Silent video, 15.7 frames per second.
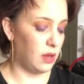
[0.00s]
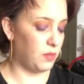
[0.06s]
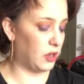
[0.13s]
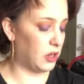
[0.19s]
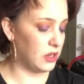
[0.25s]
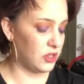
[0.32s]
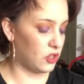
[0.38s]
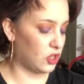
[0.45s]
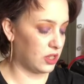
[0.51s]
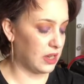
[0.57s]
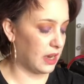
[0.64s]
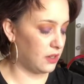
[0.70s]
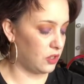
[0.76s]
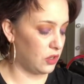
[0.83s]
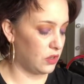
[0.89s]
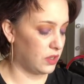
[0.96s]
because I just
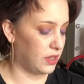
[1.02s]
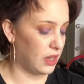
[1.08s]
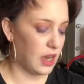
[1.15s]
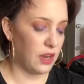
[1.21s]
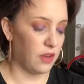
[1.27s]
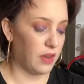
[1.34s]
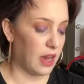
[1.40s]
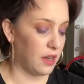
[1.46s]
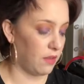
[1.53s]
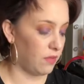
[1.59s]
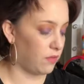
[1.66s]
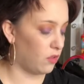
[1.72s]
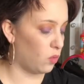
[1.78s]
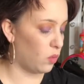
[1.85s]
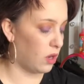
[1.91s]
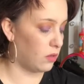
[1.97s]
hadn't used it and I've had it
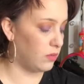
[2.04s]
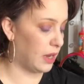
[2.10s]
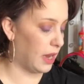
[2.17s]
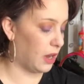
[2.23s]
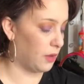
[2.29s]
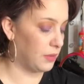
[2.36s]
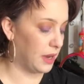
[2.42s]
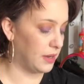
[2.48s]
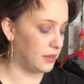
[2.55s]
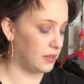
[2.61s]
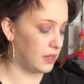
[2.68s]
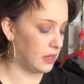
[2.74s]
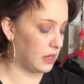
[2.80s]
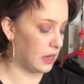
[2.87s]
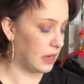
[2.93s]
for a while now and